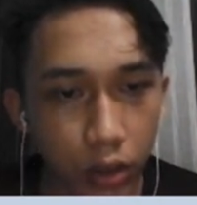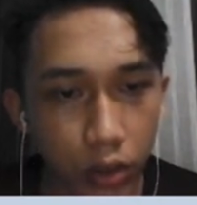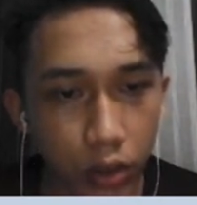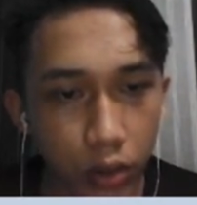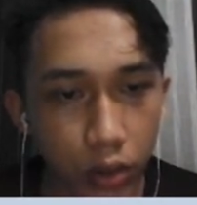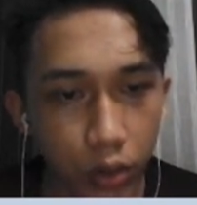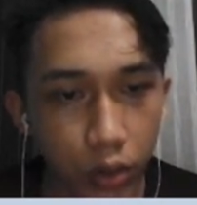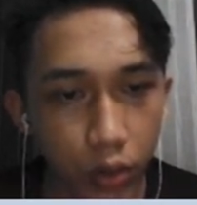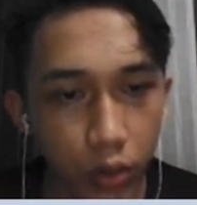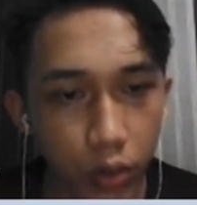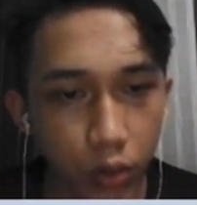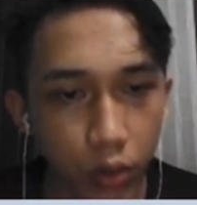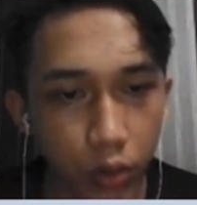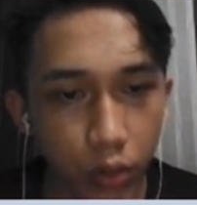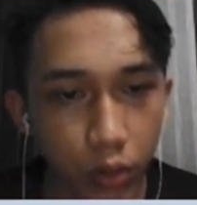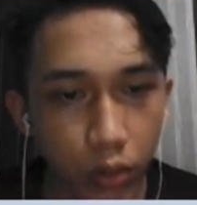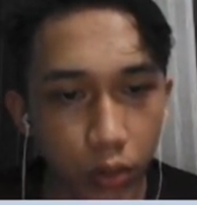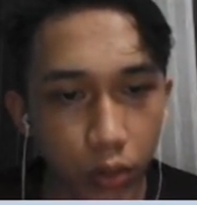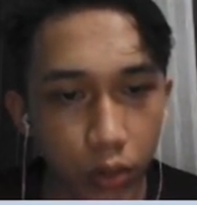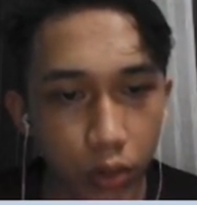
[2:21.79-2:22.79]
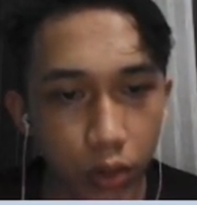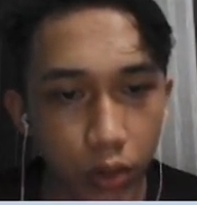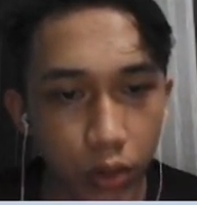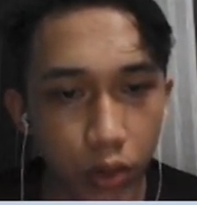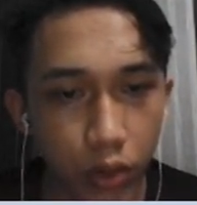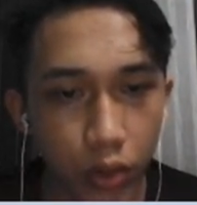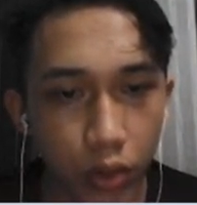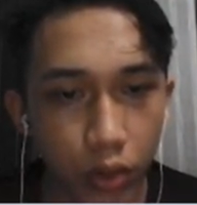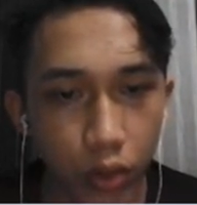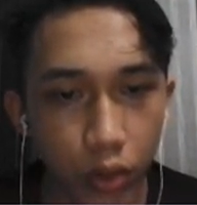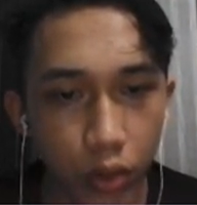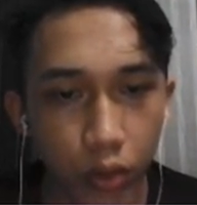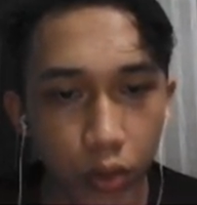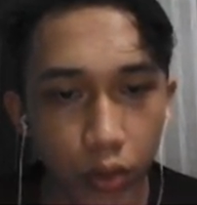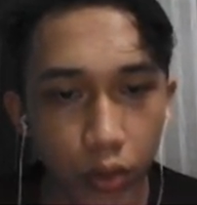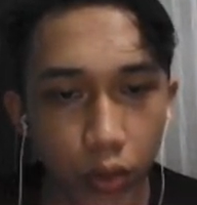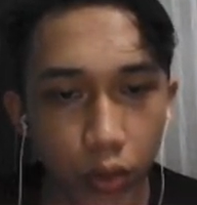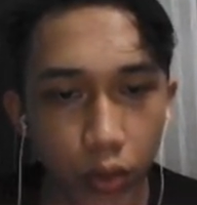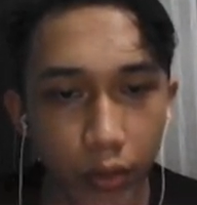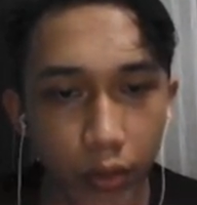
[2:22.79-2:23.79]
2,
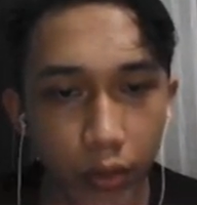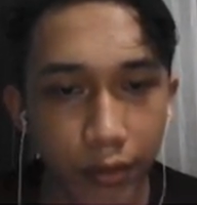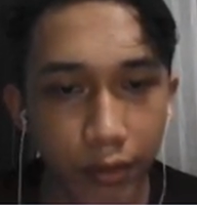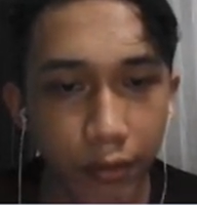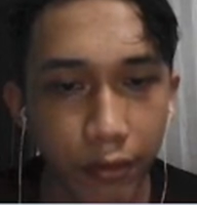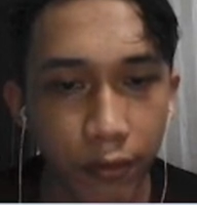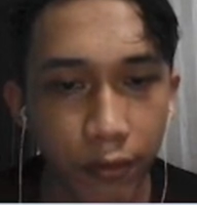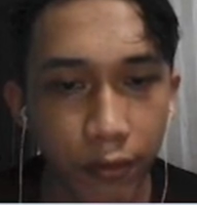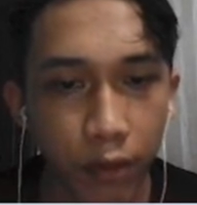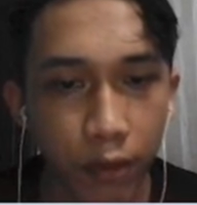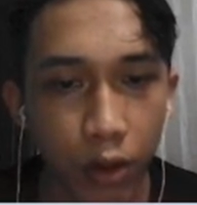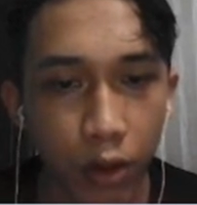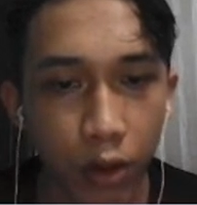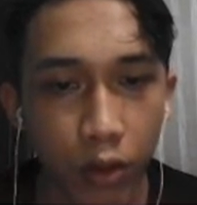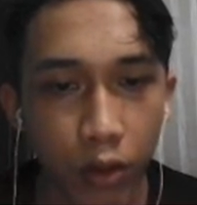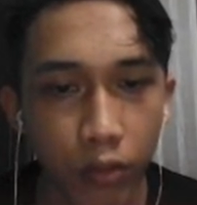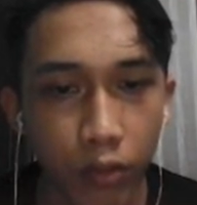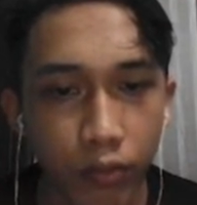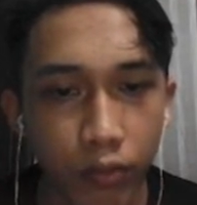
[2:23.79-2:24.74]
2, 4.